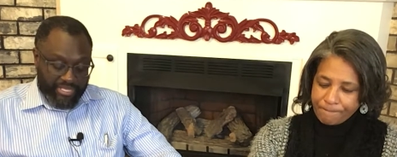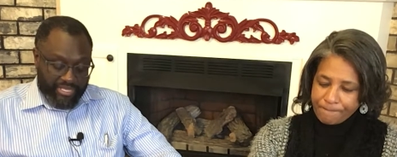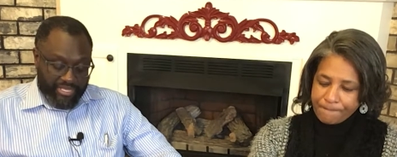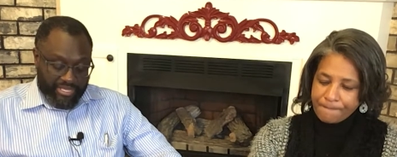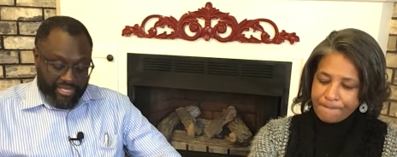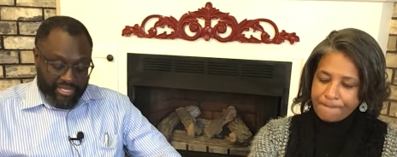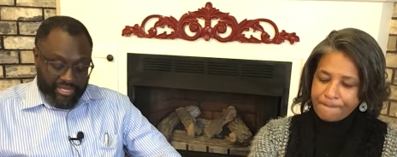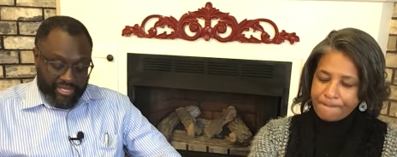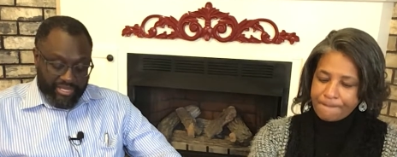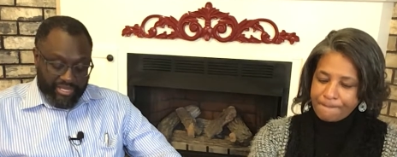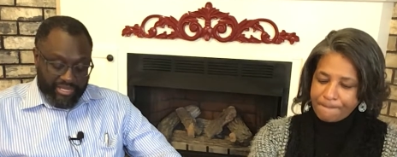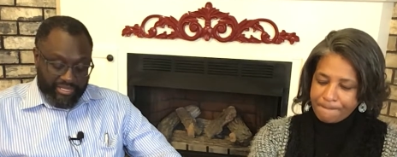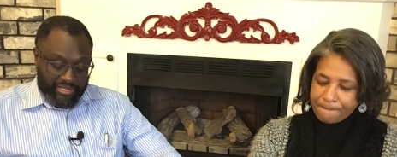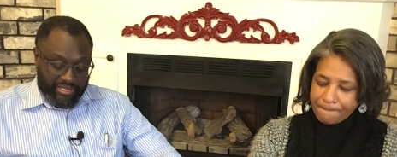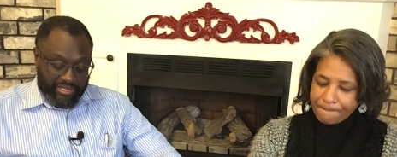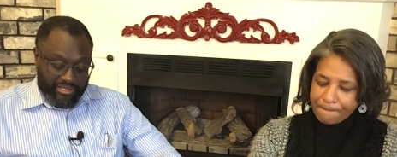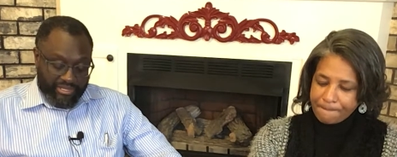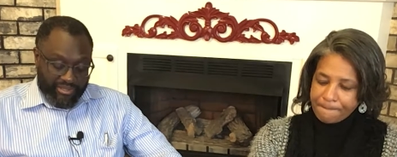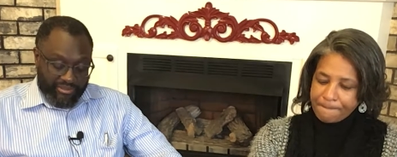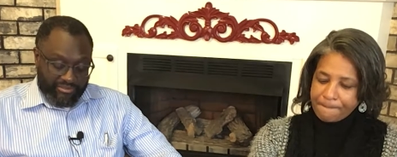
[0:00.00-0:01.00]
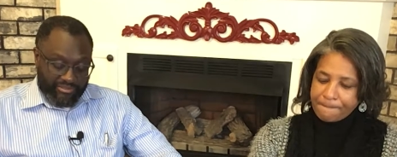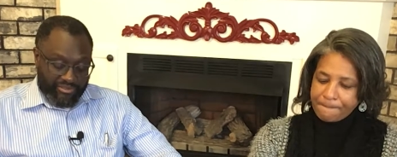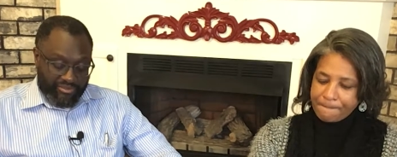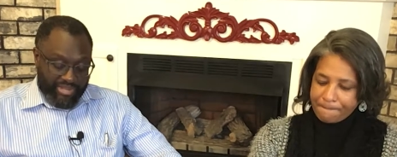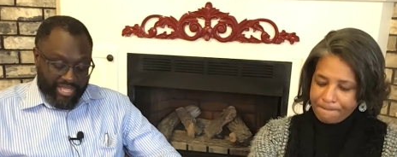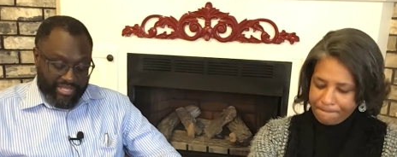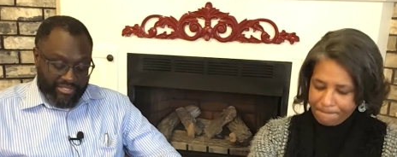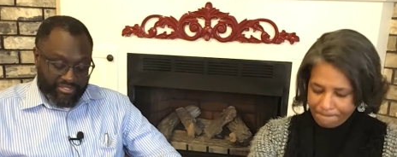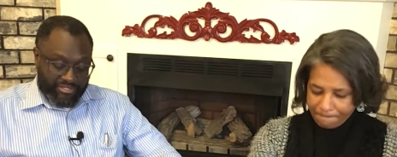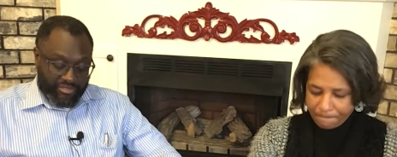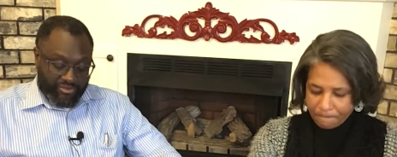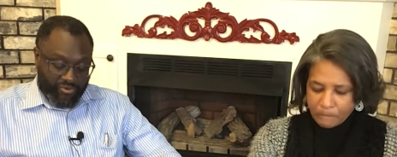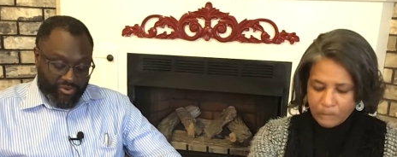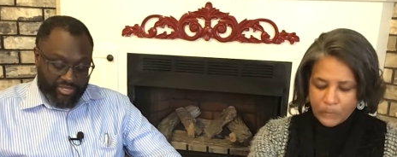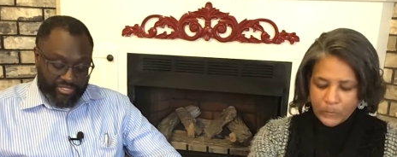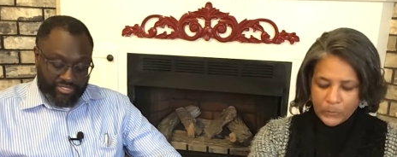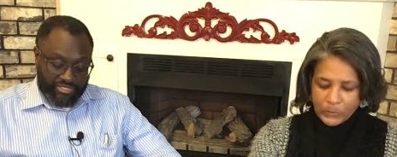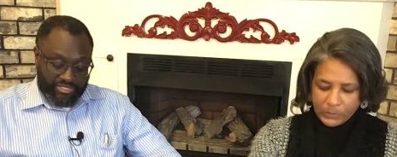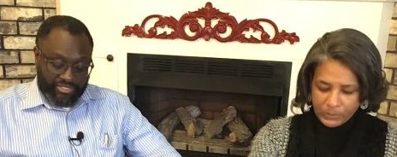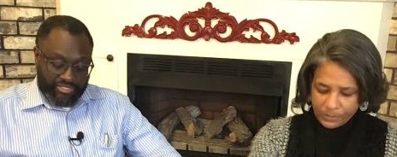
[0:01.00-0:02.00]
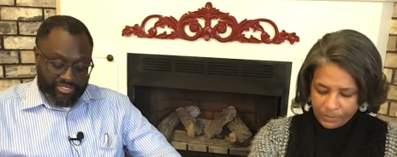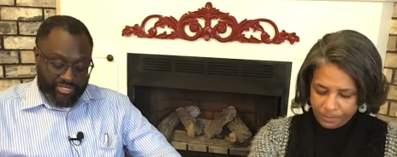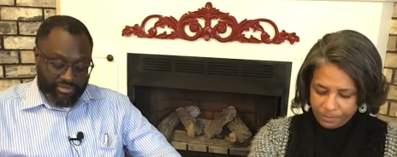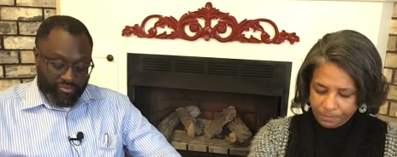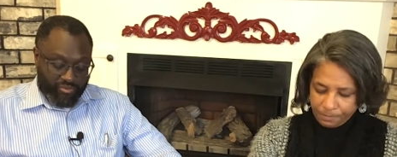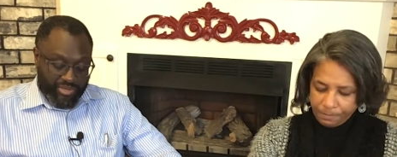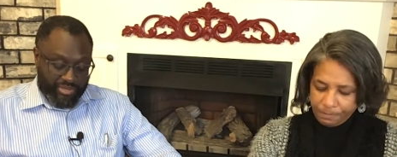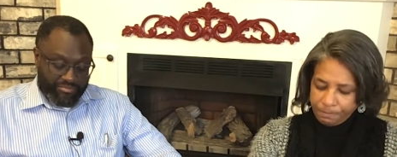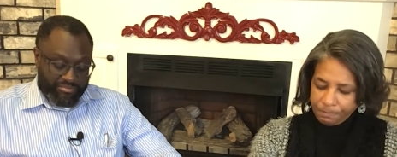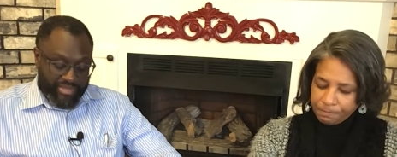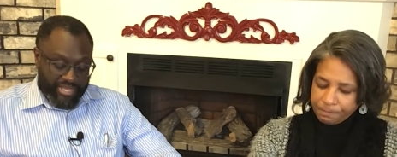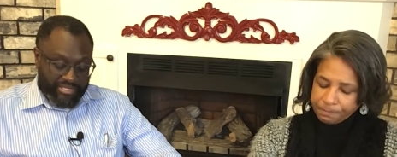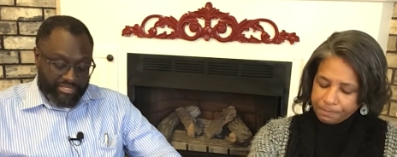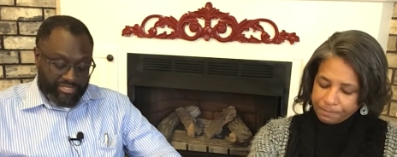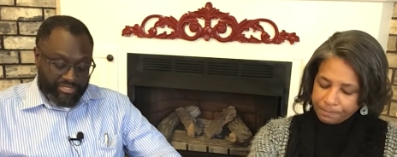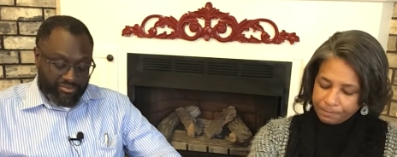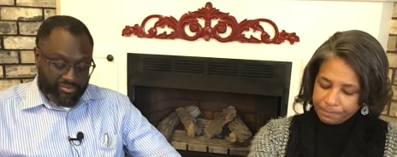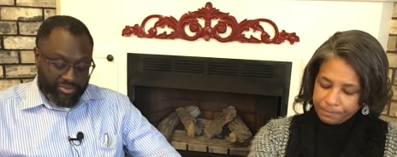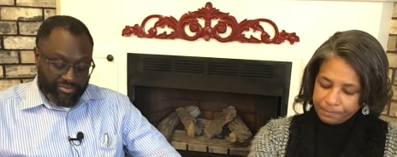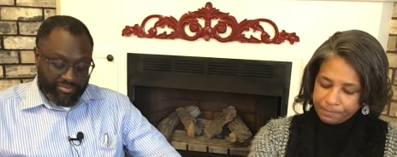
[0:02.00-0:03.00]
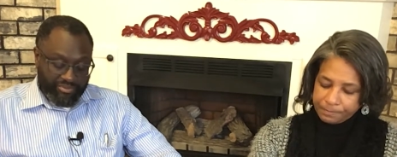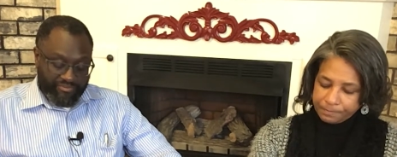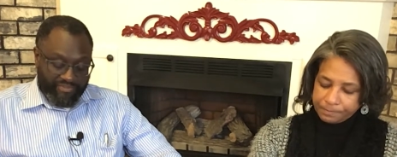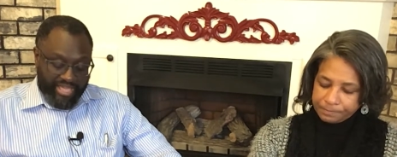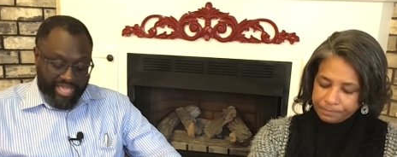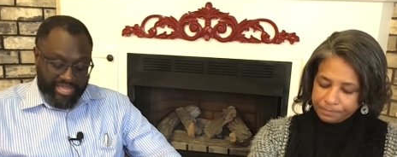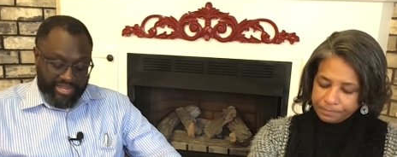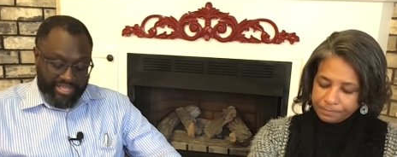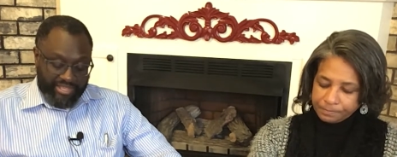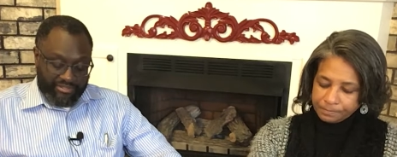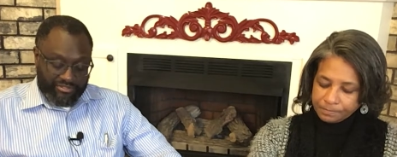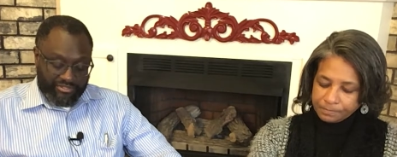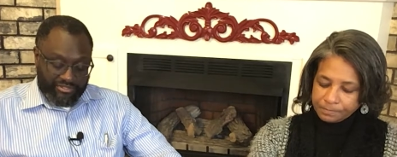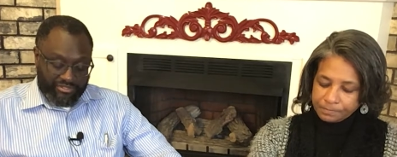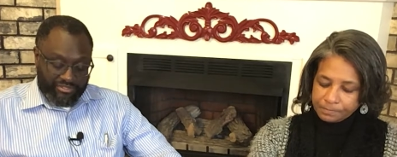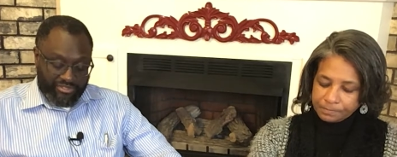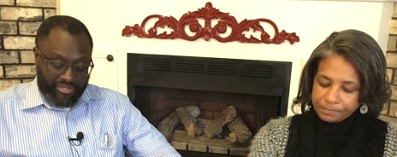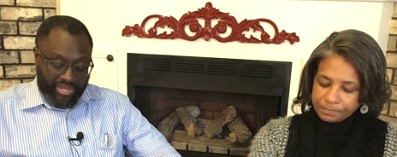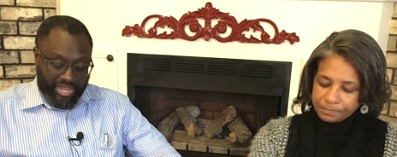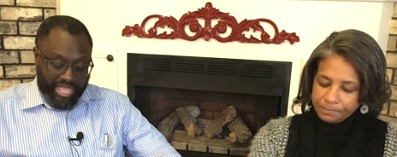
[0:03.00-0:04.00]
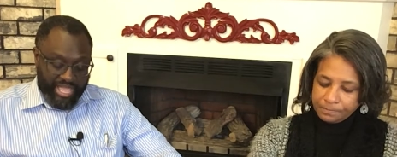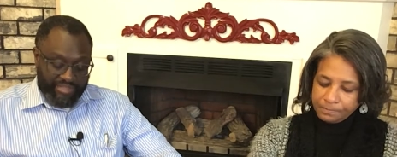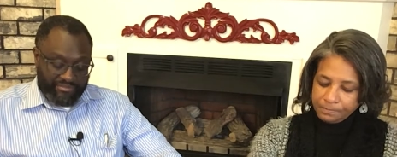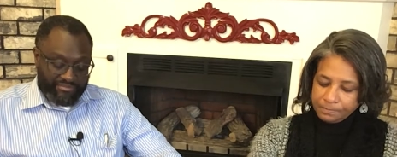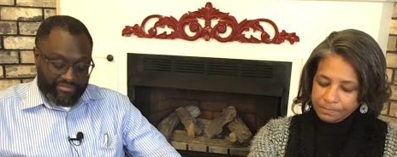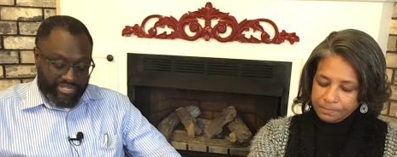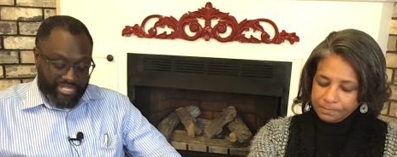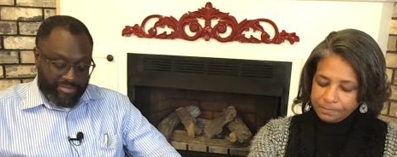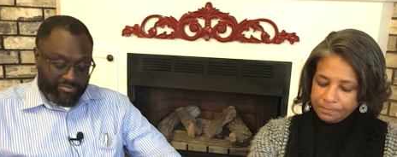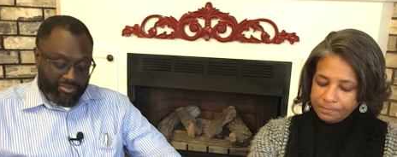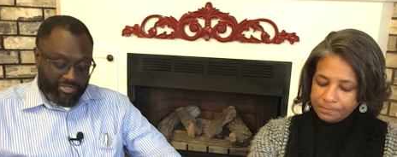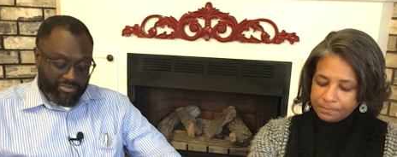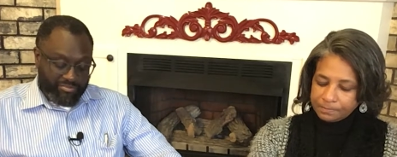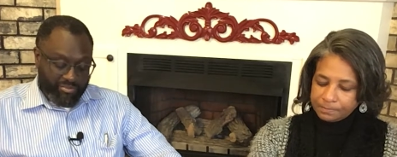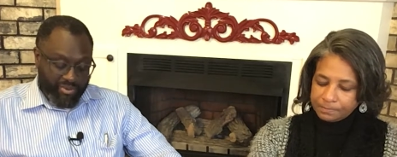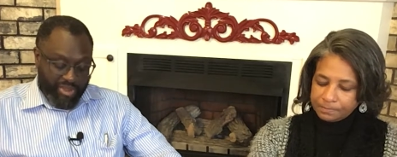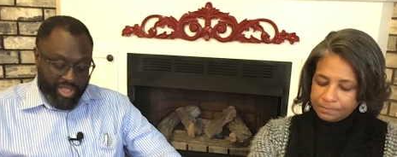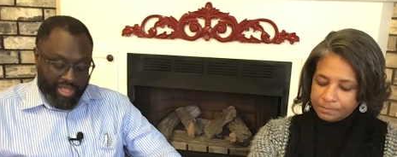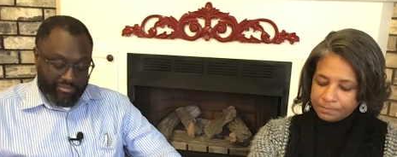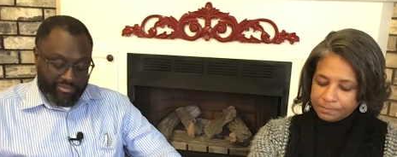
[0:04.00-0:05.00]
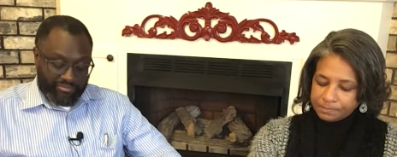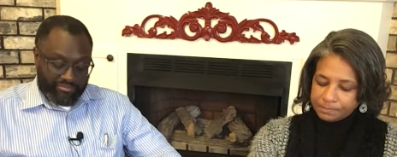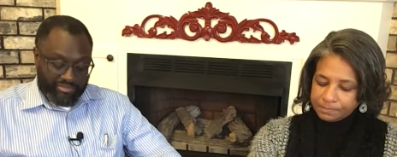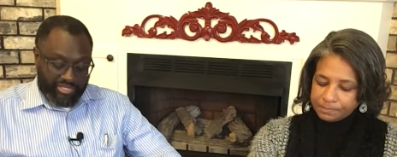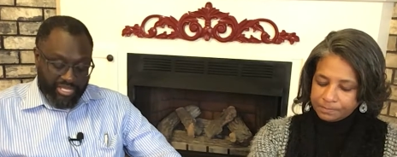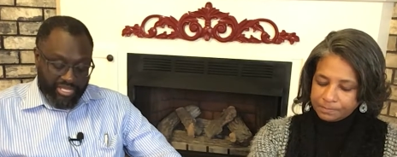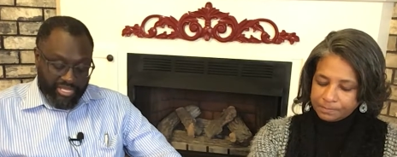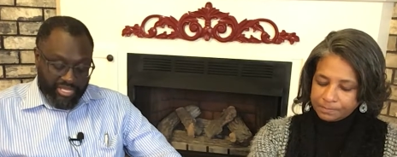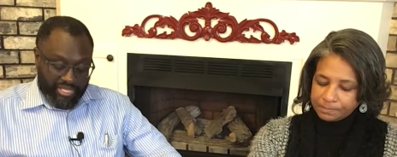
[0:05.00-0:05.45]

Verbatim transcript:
Speaker 1: Mm -hmm. uh, and then it goes on to ask a question. It said, What message would provide answers to life's deepest problem?